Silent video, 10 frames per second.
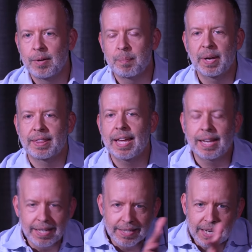But they
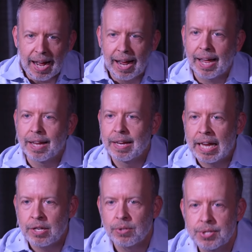can die
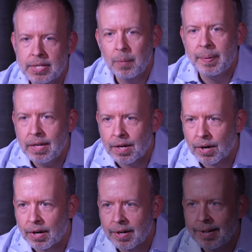and you'll still be
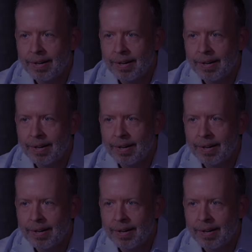here.